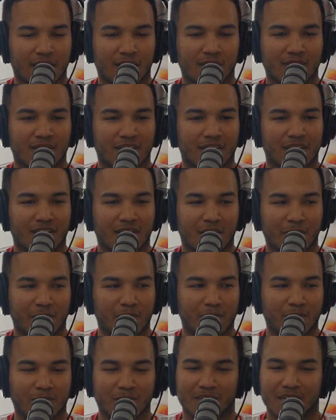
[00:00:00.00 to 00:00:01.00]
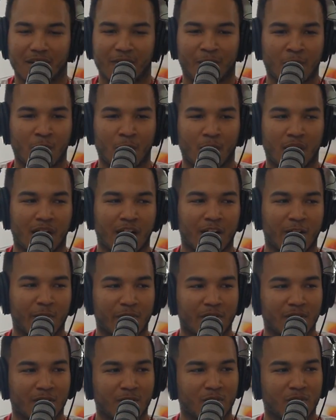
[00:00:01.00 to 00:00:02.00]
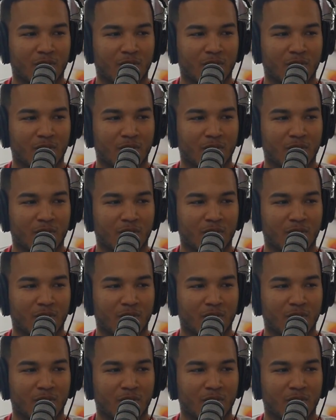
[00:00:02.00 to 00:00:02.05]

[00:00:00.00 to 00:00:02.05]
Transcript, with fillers: sorry. Hell no. Nah. They I fuck with I fuck with Iron